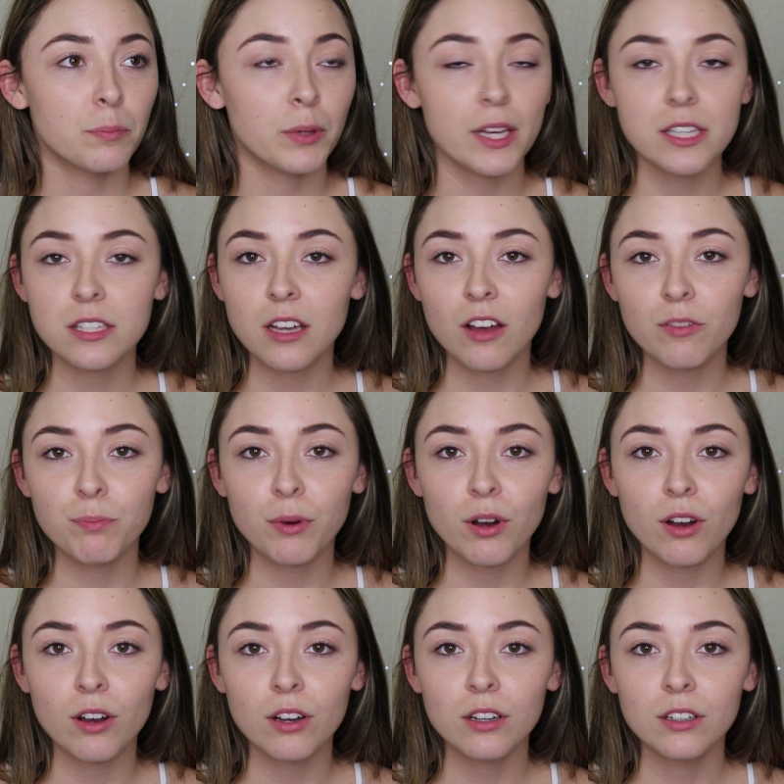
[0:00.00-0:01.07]
play
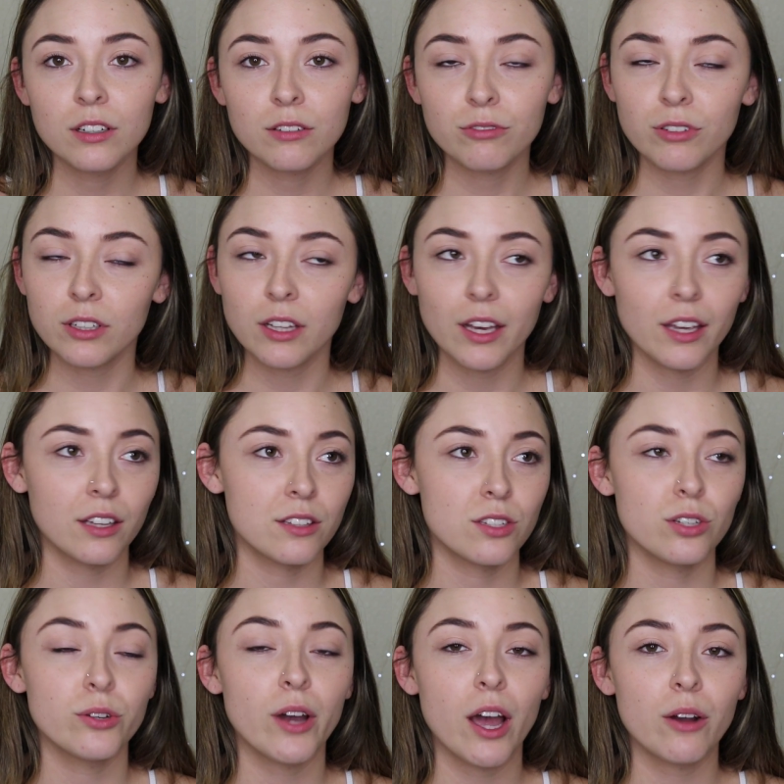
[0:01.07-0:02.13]
softball for like
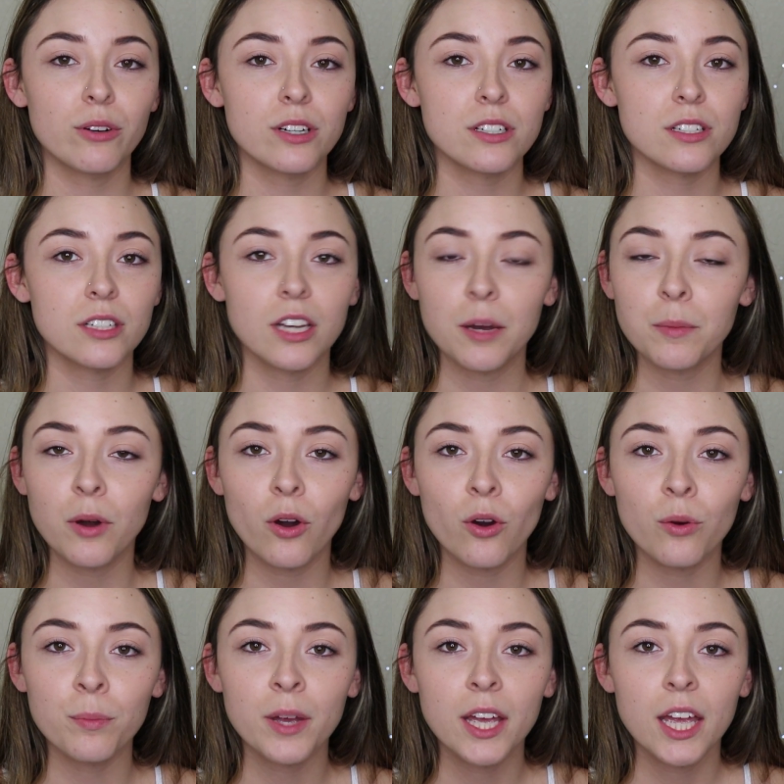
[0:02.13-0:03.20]
2 hours, come
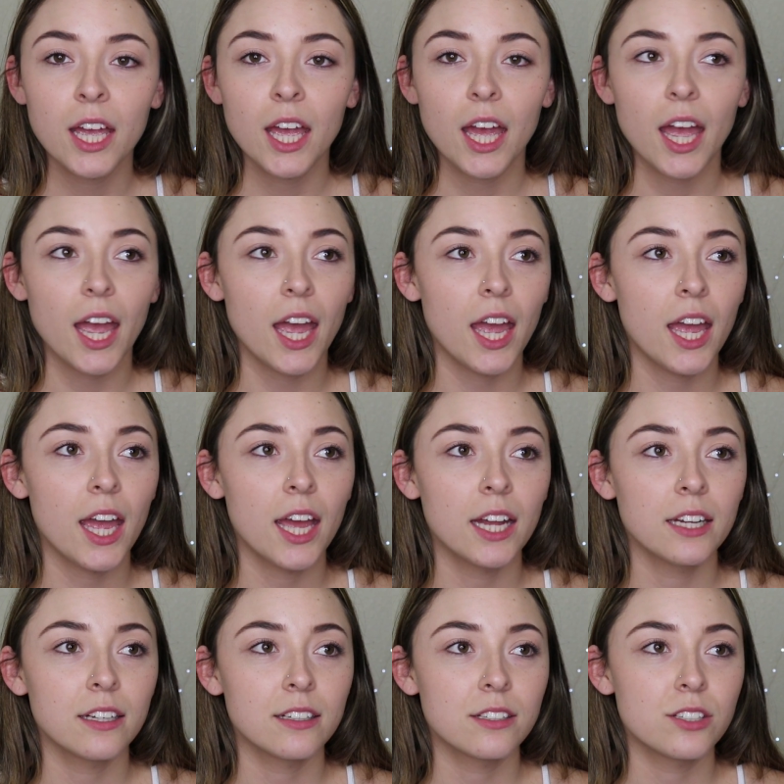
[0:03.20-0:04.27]
home
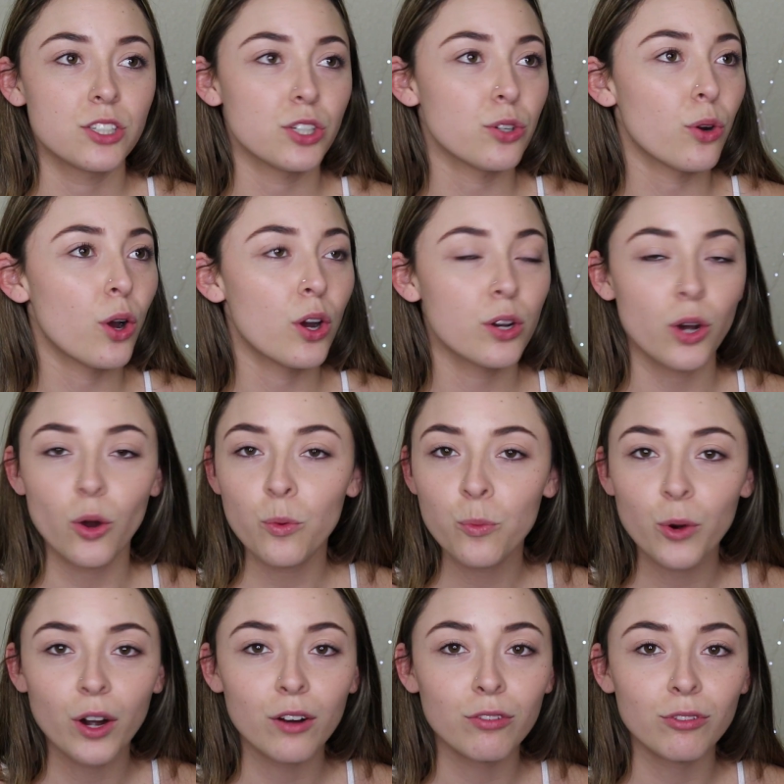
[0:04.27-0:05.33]
and do
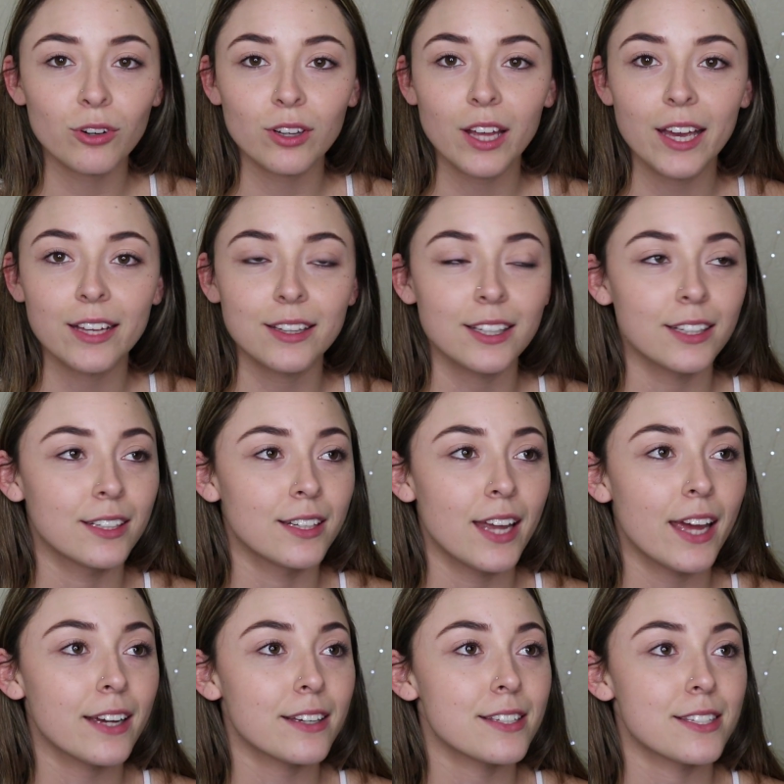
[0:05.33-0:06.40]
homework for like the
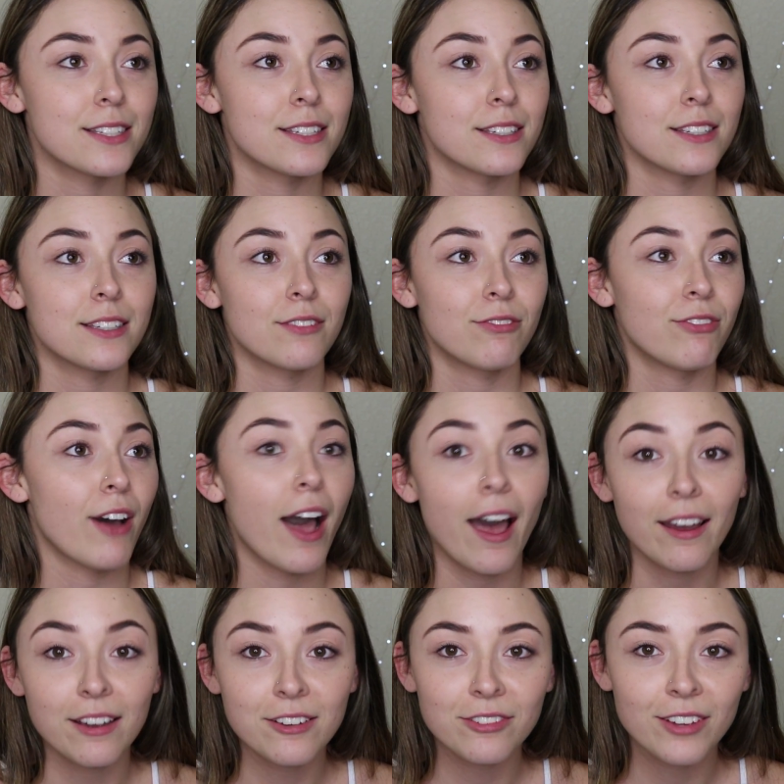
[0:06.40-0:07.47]
next
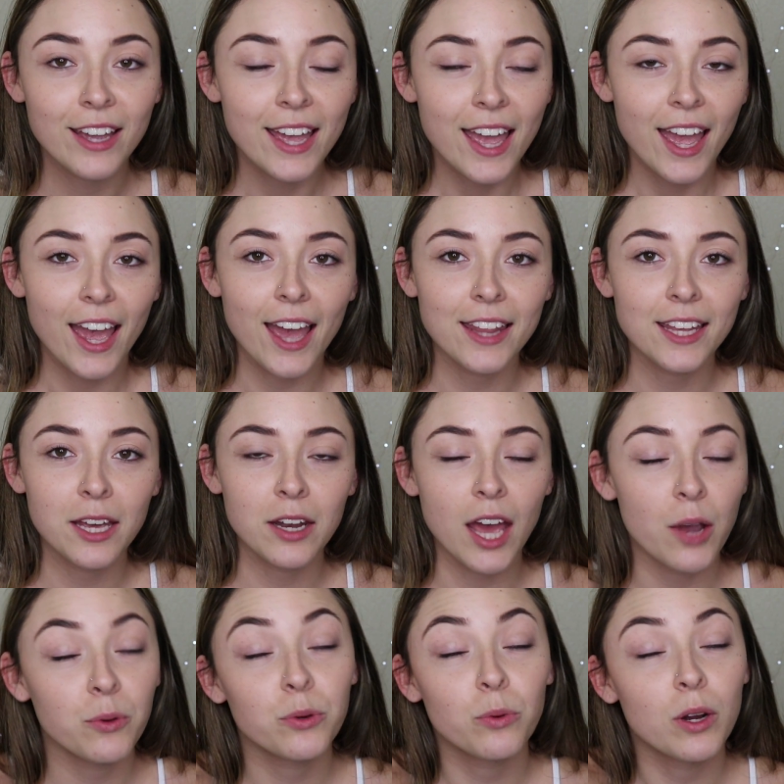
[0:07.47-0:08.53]
five, and then
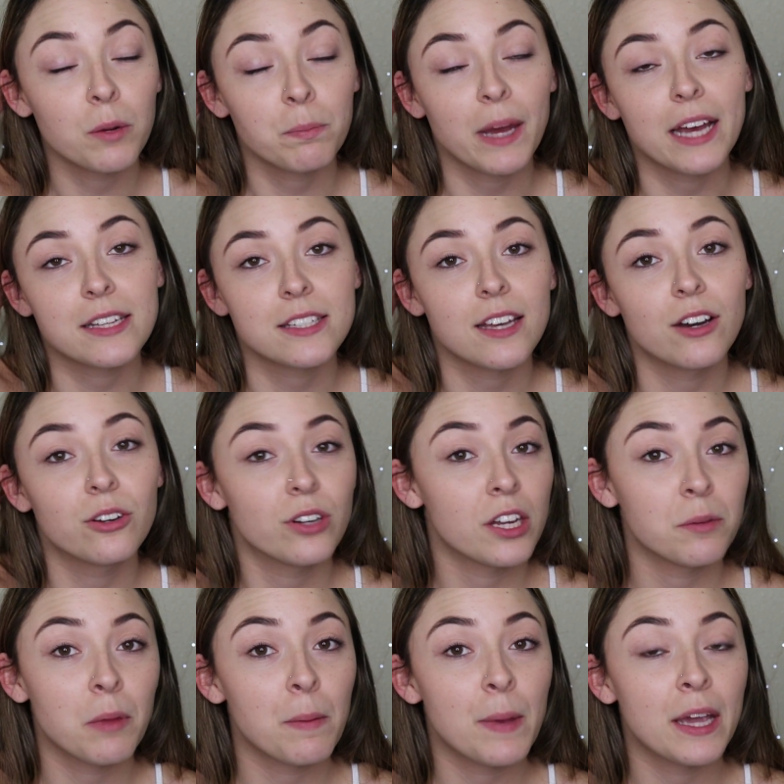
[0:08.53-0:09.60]
I would want to pass out
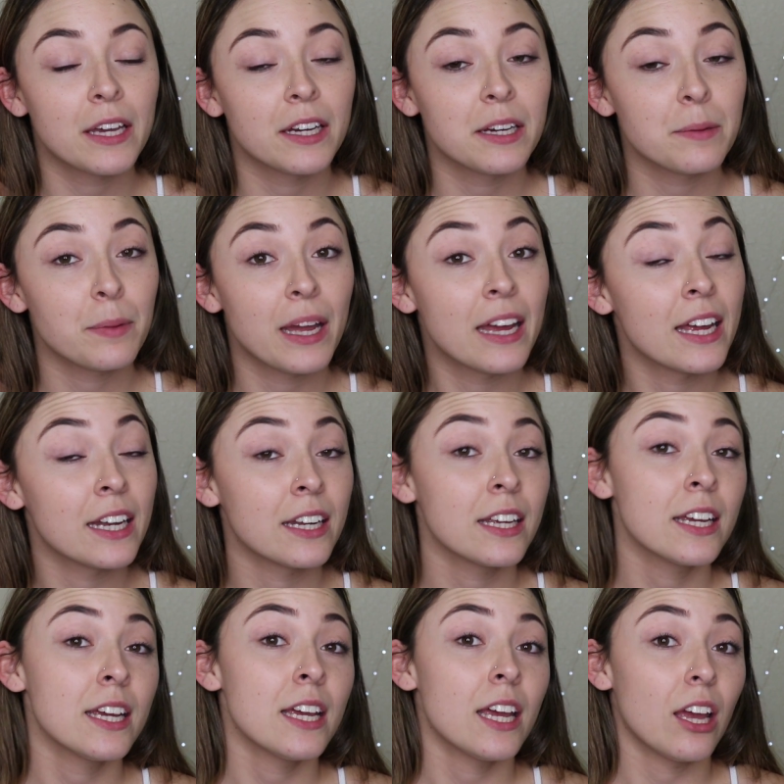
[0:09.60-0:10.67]
in my makeup.
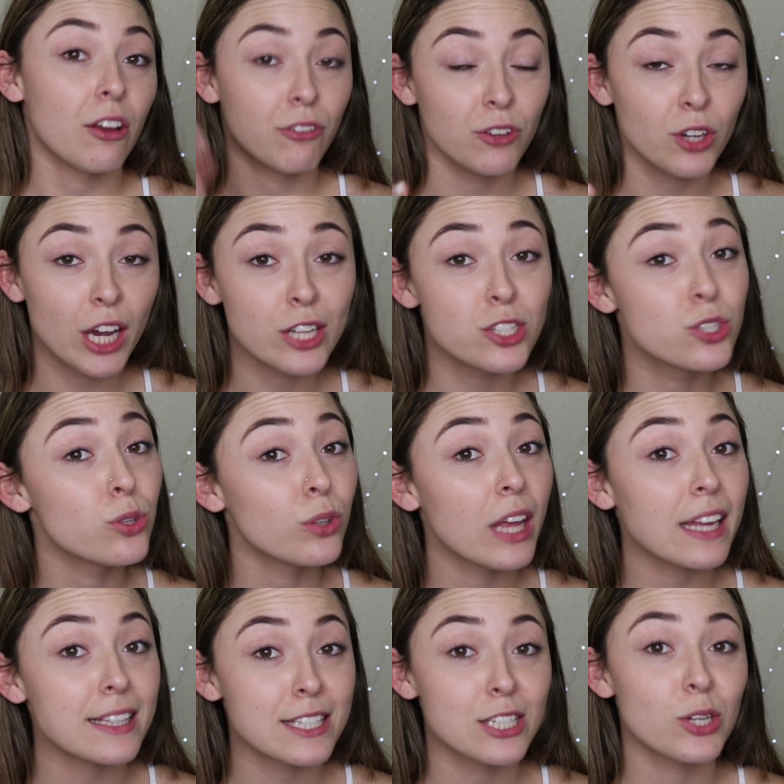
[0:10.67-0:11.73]
And if you guys do
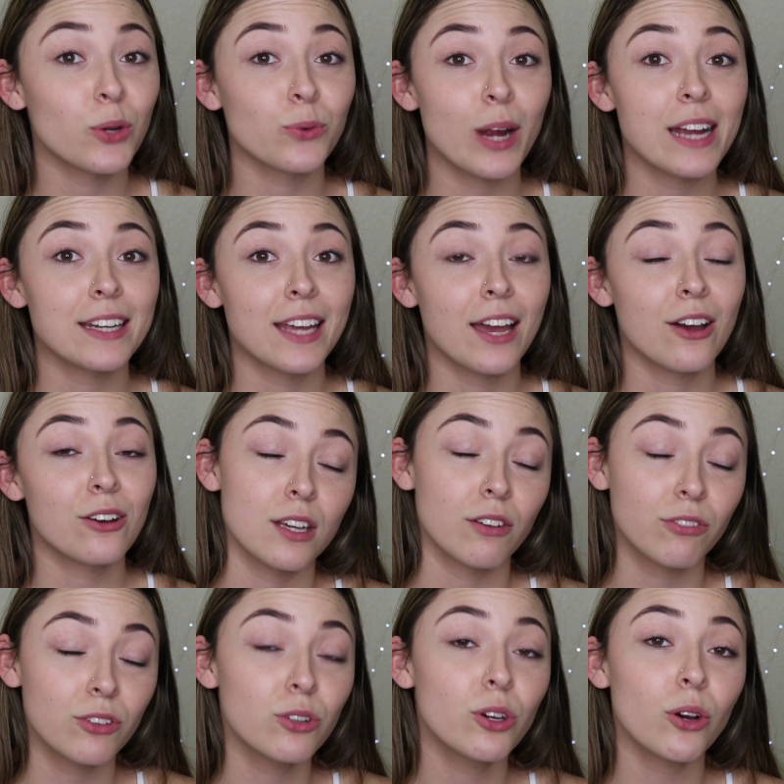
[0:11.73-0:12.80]
that still right now,
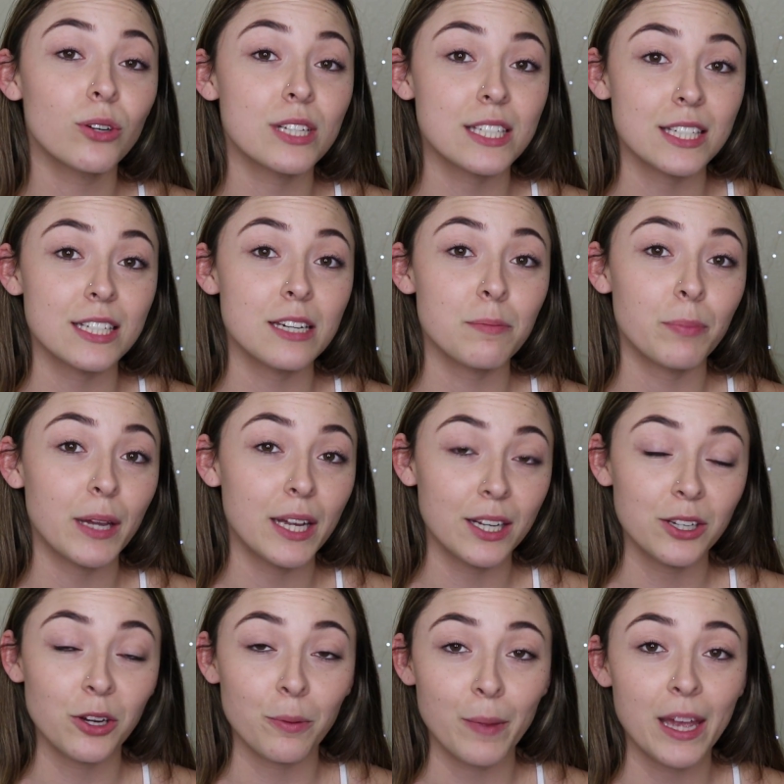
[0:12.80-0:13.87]
if you go to sleep
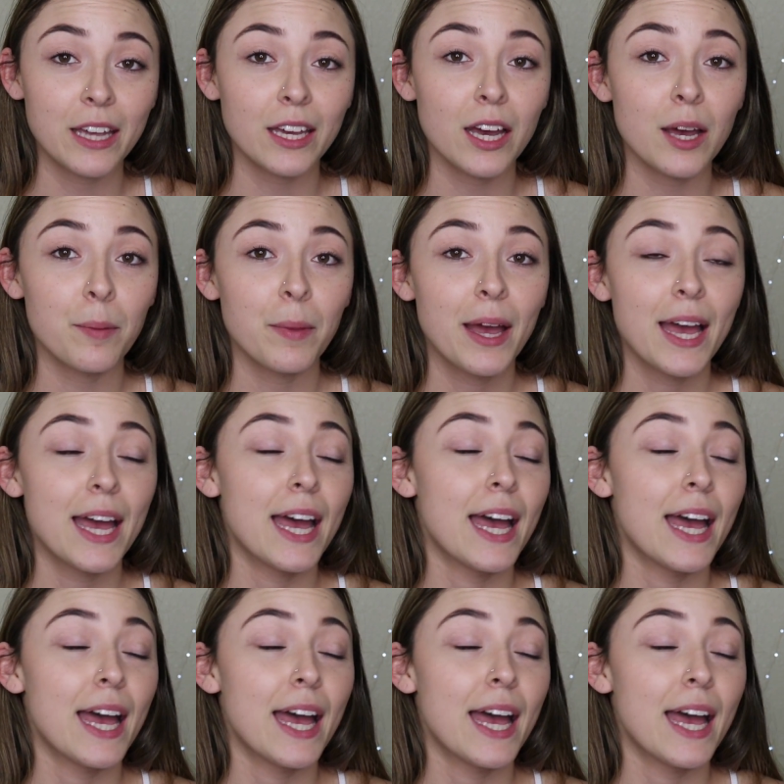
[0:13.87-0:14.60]
in your makeup,